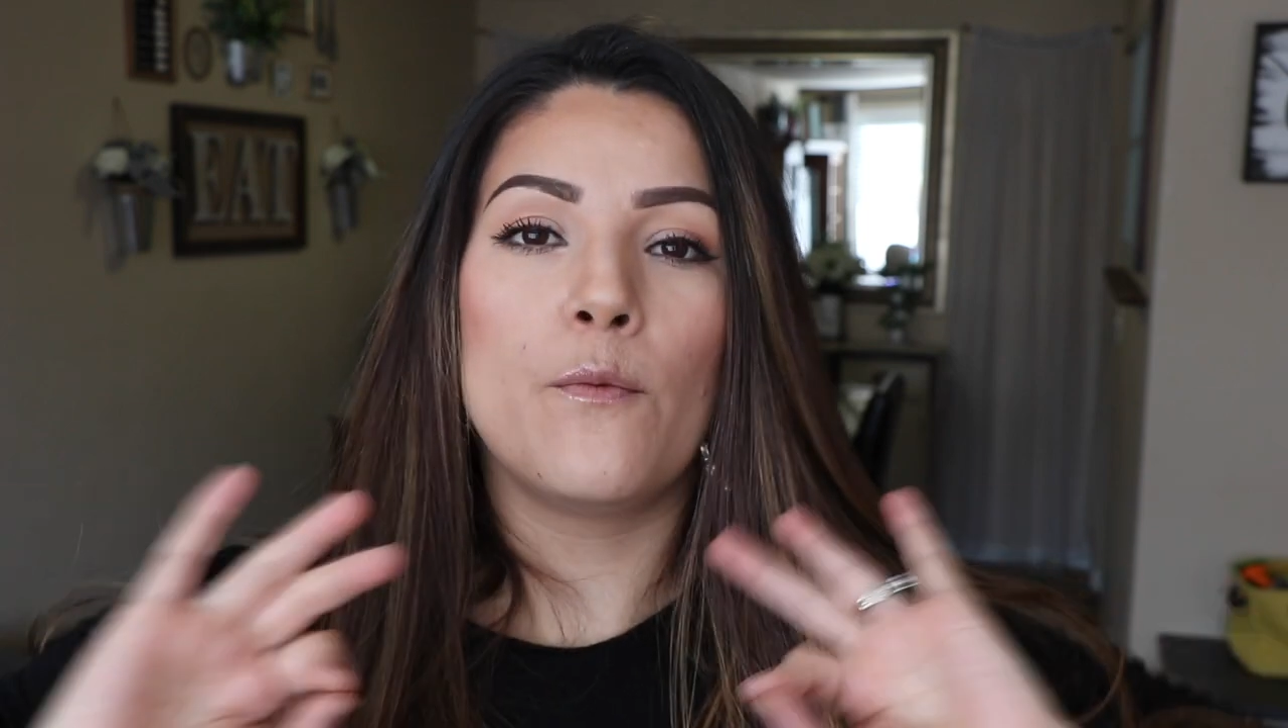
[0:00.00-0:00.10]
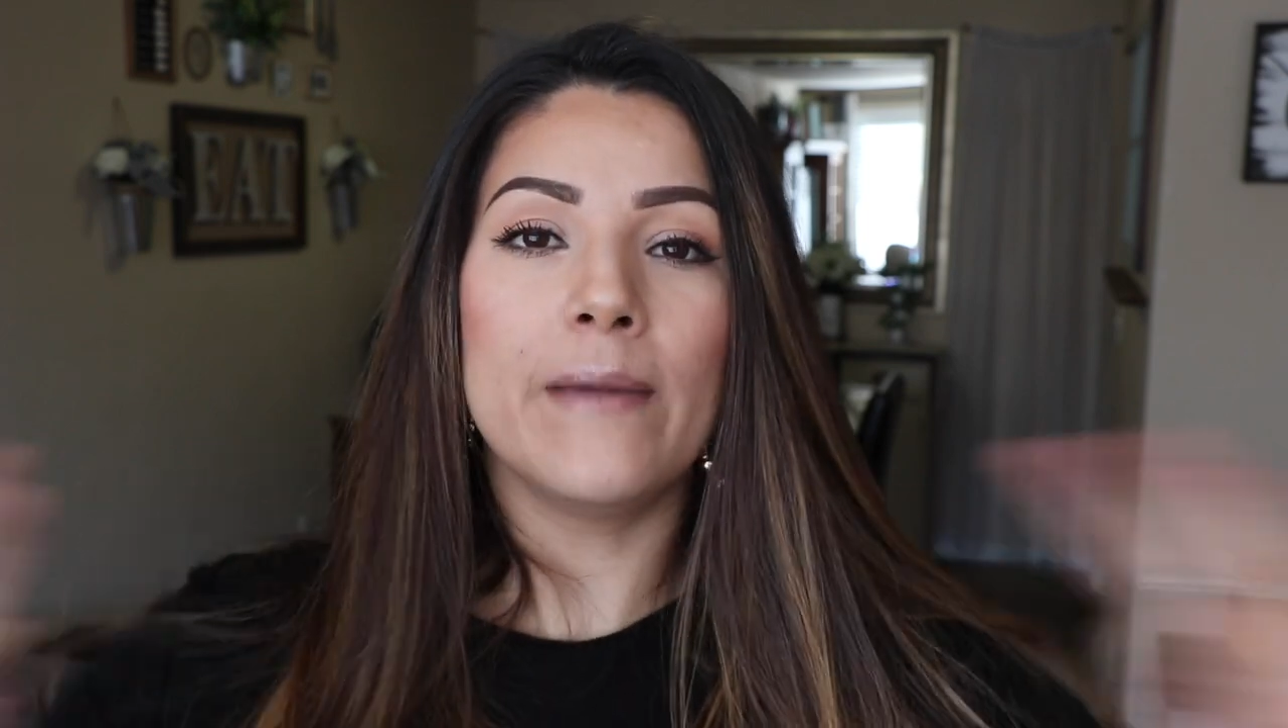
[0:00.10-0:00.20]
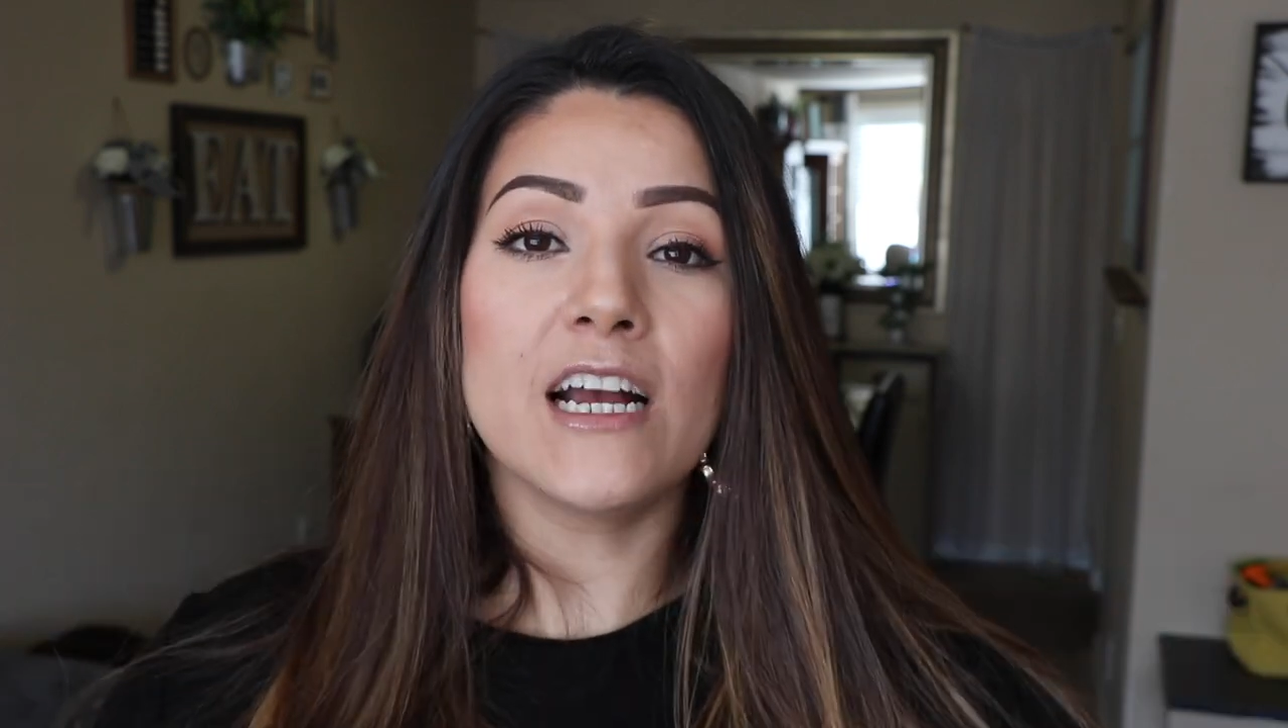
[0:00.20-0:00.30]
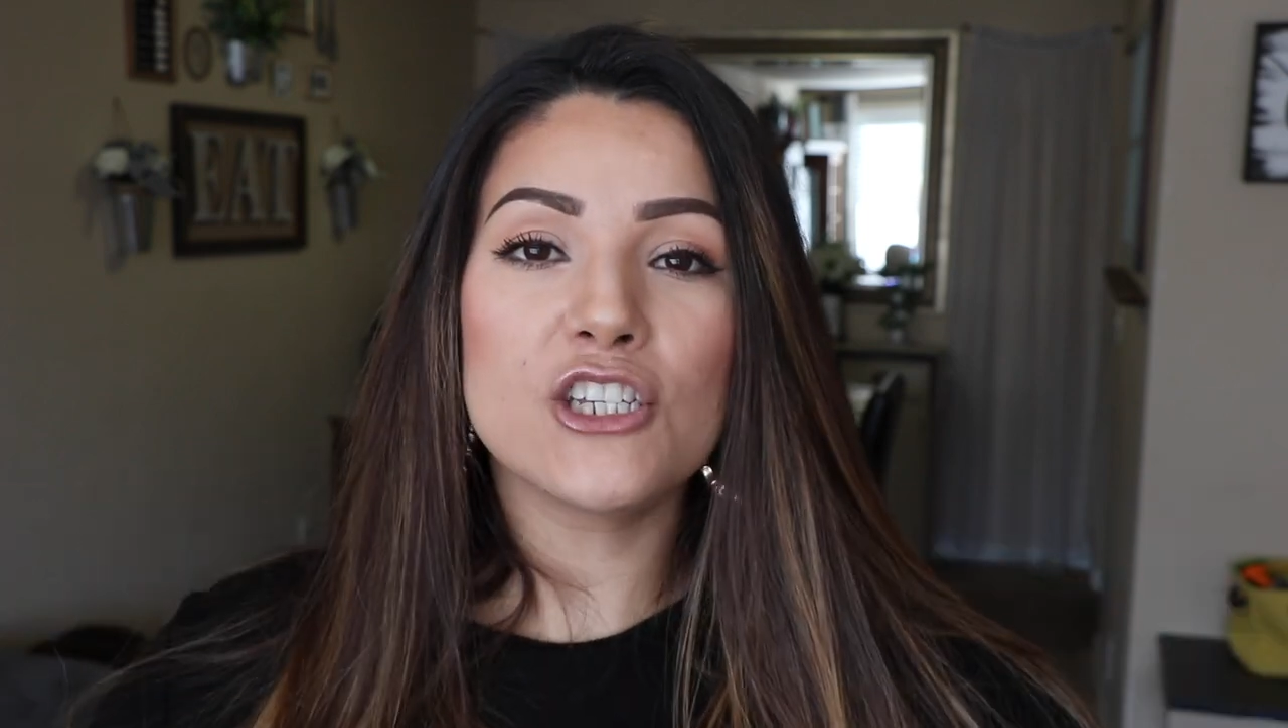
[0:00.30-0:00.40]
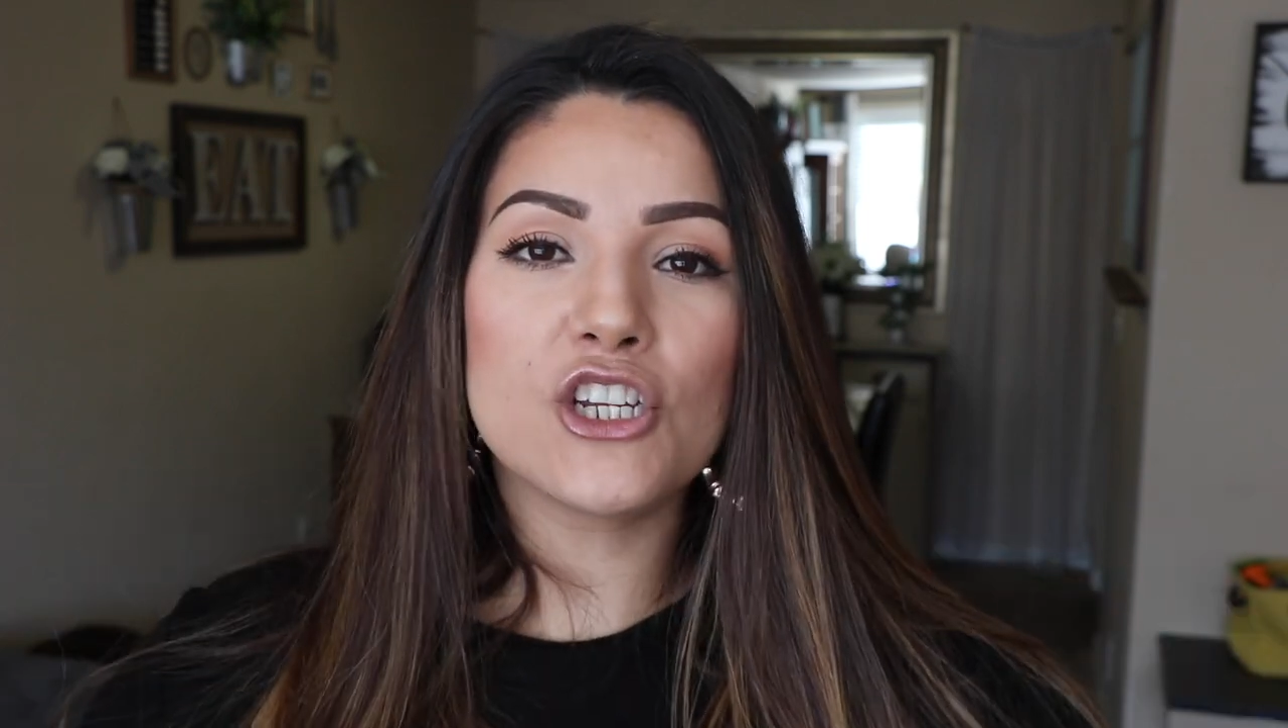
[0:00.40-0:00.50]

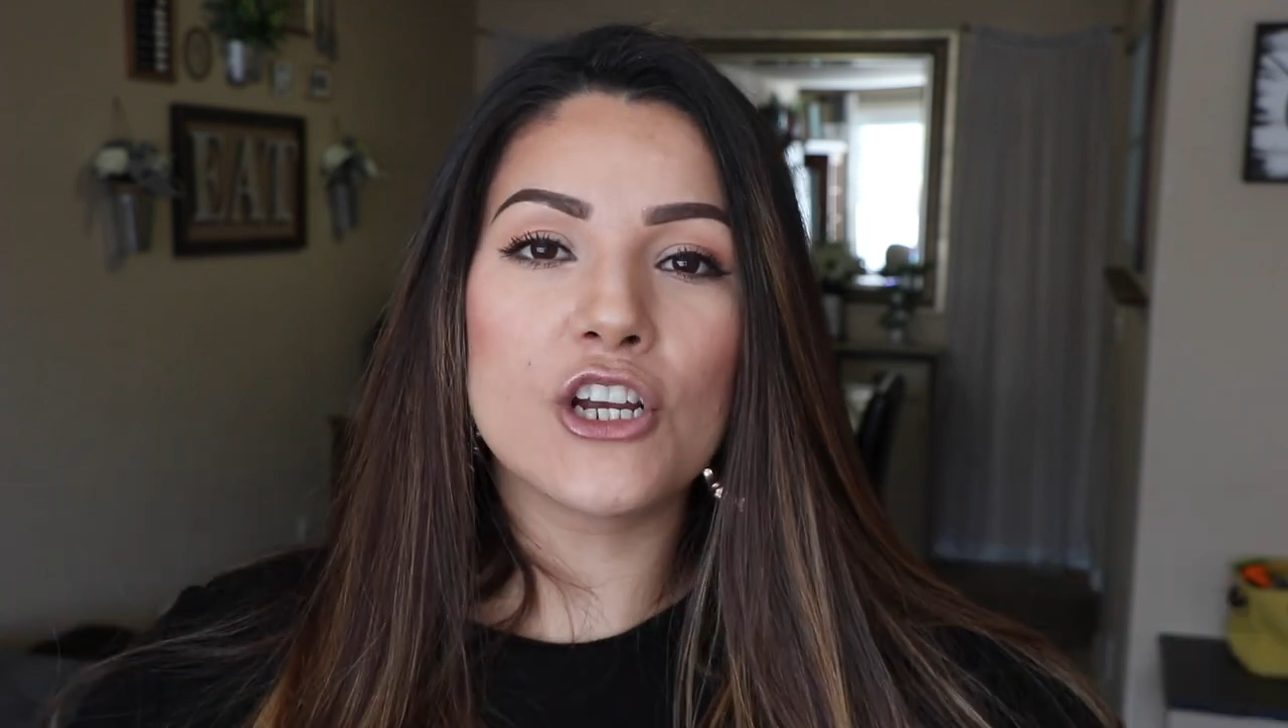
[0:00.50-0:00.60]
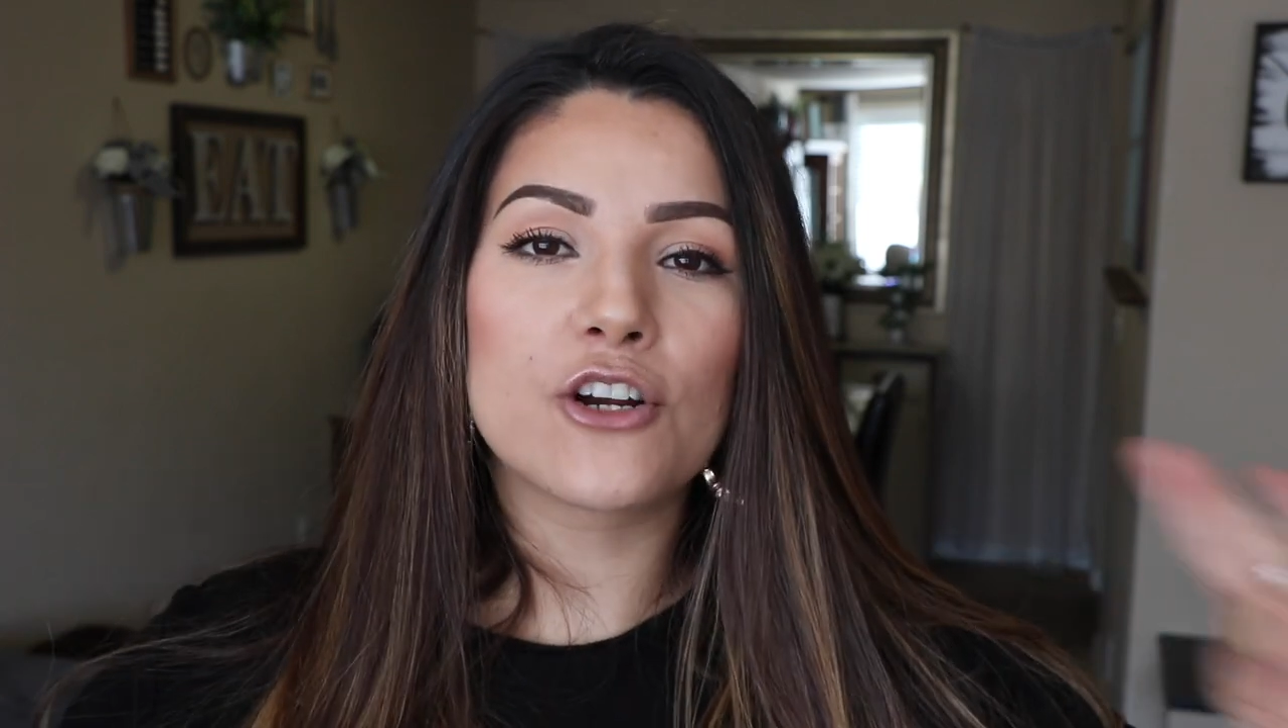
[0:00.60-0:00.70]
much.